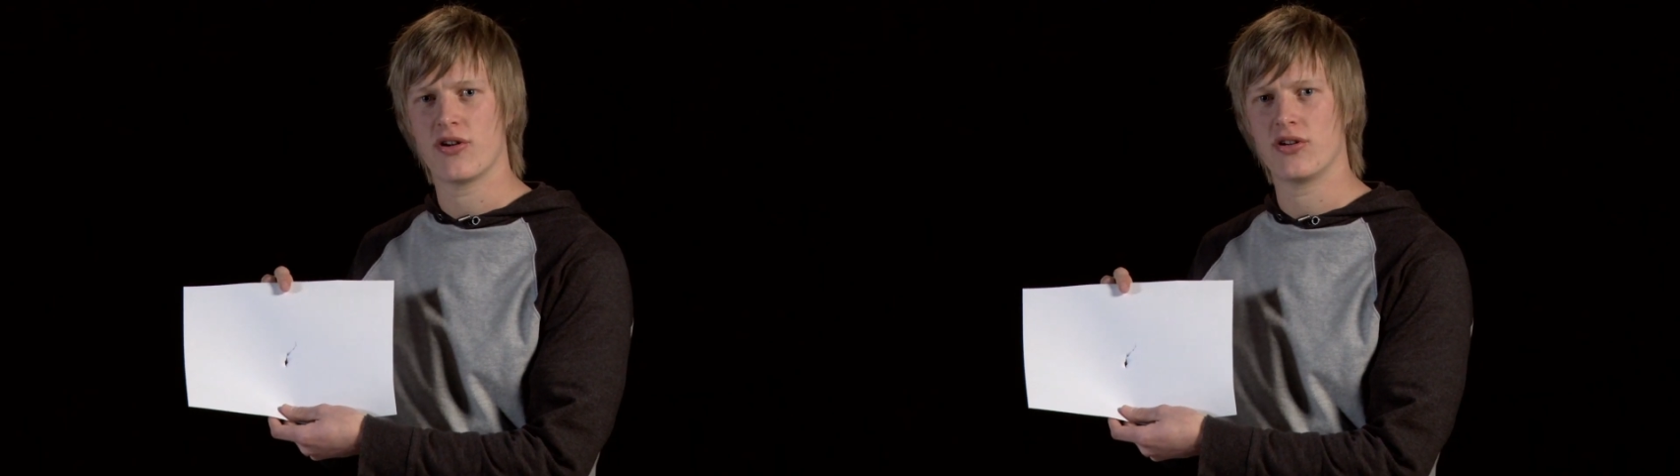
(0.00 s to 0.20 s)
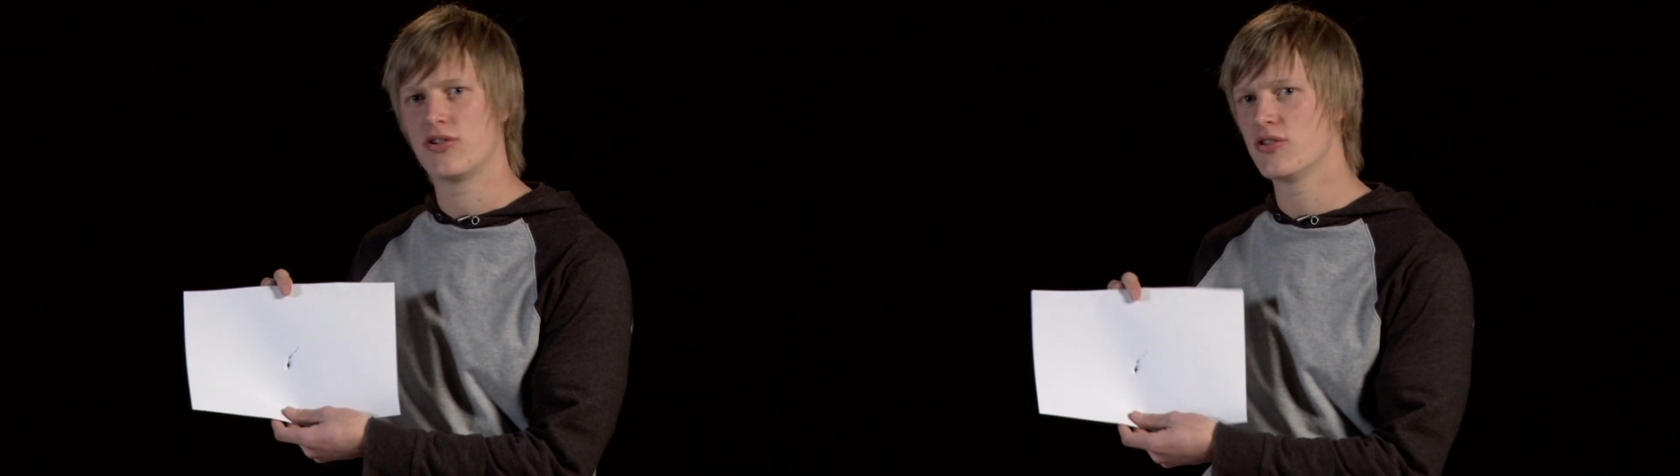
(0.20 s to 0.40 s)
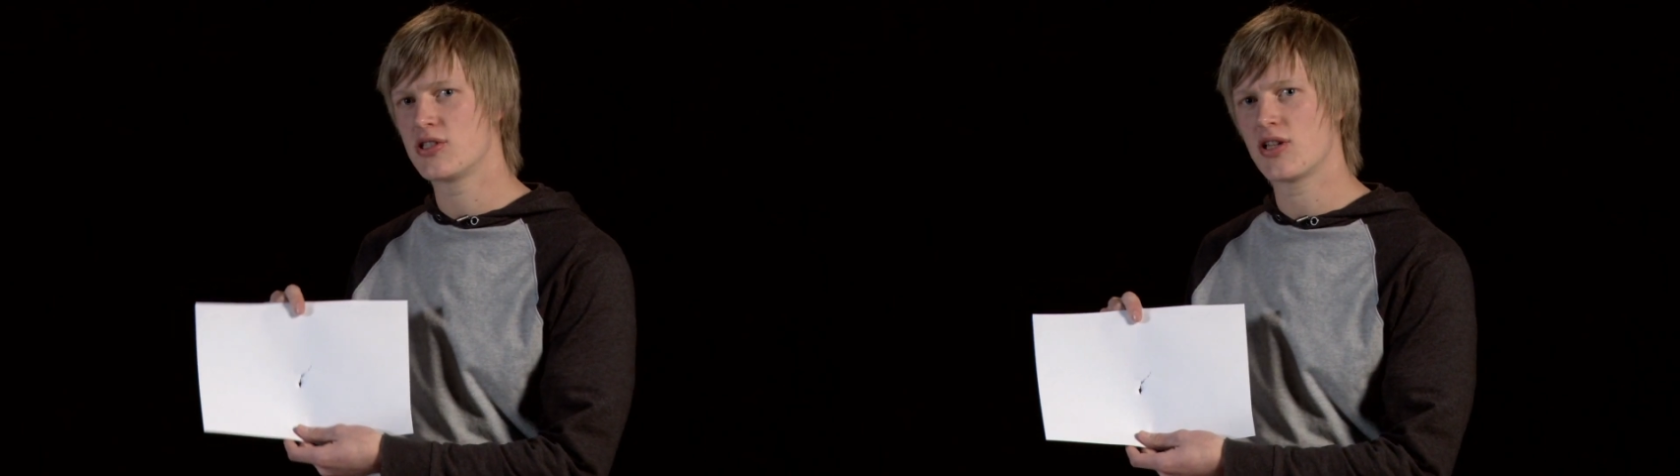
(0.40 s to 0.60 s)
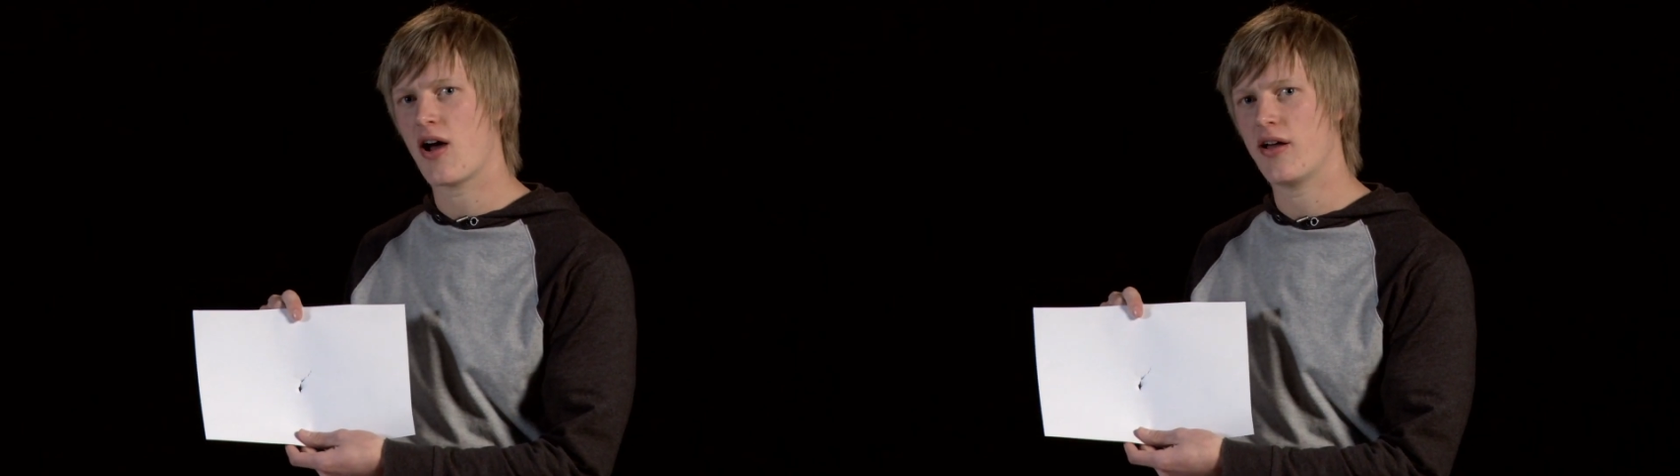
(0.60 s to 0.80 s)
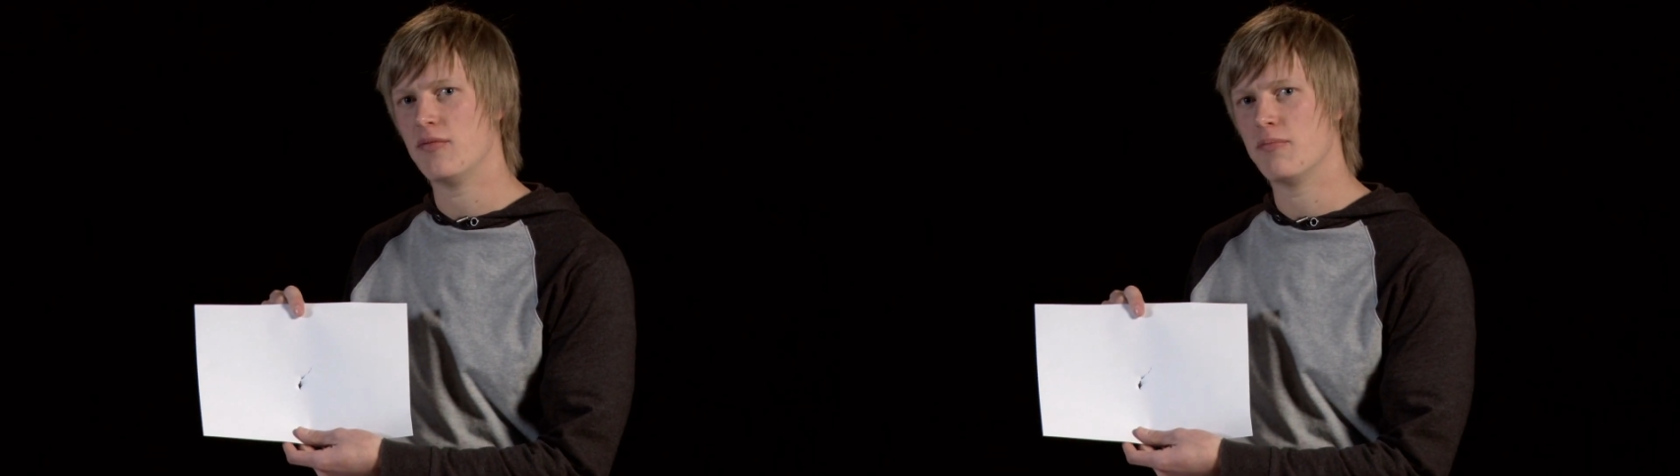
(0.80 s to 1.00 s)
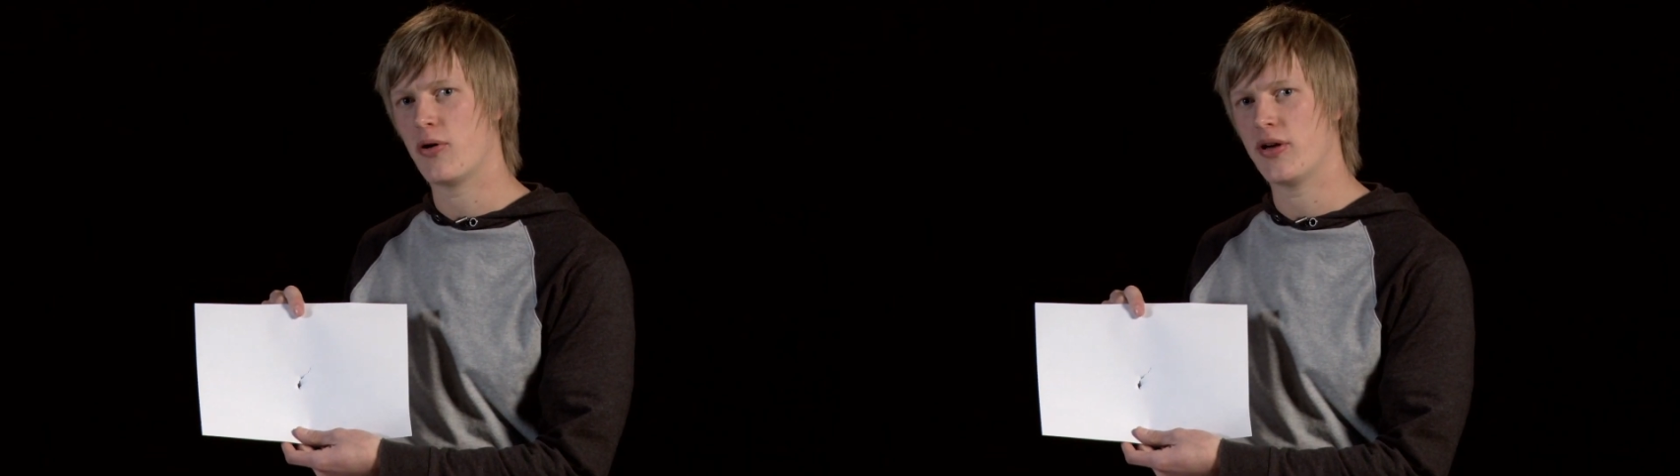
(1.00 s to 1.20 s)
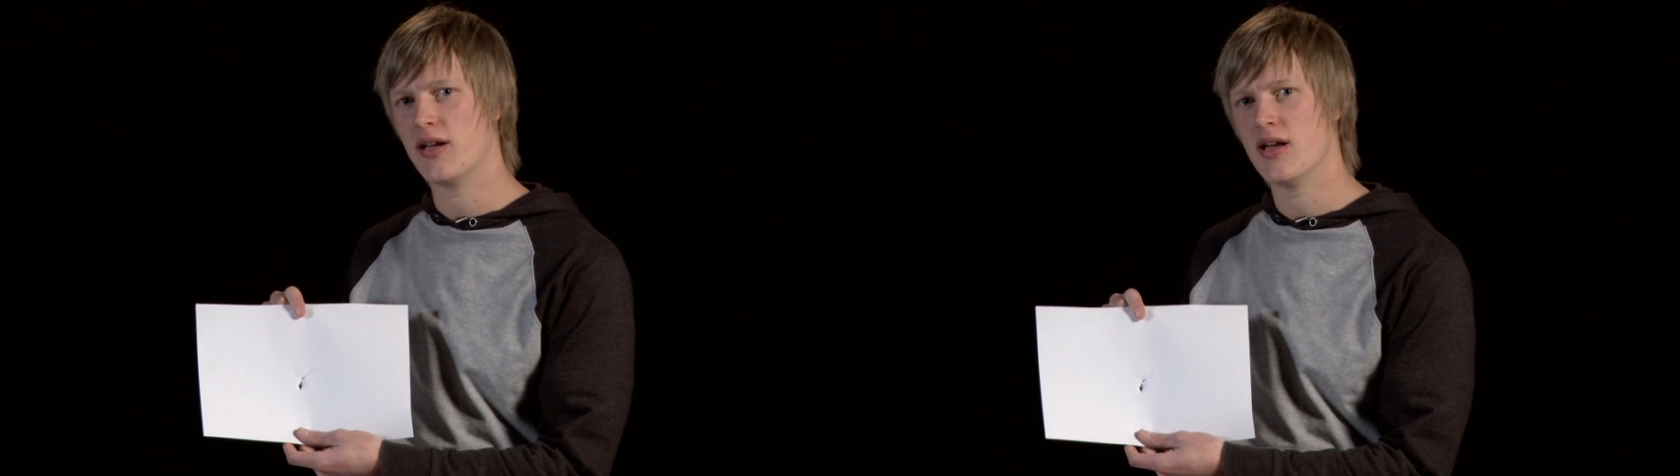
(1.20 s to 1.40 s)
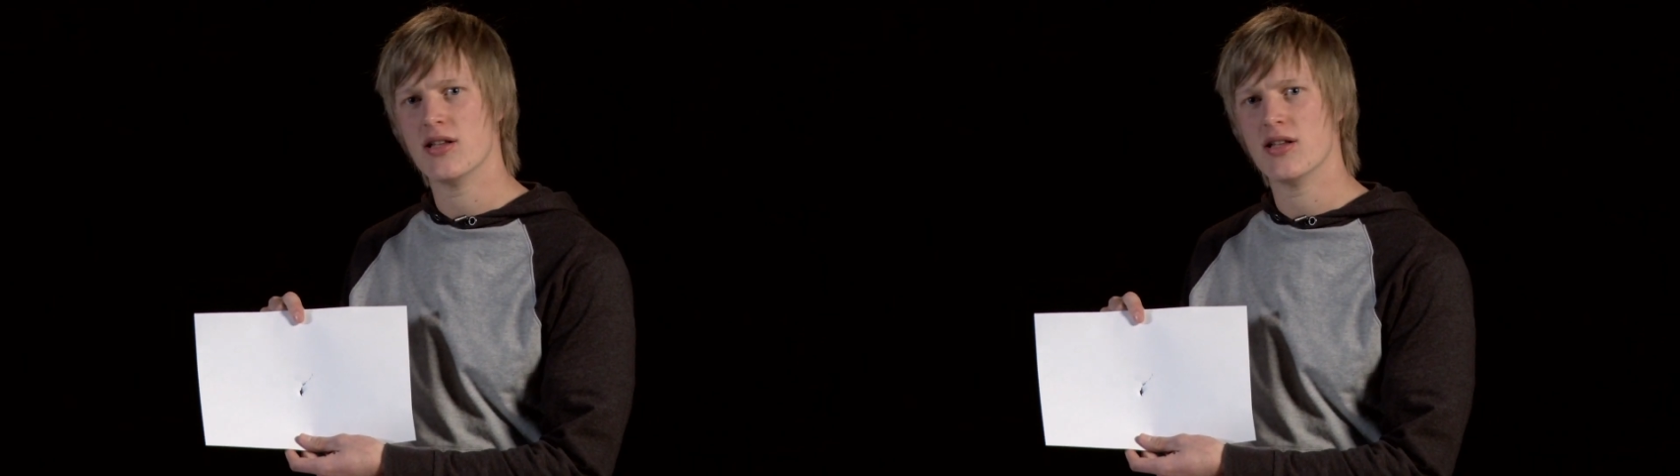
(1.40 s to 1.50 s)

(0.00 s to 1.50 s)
got a good starting point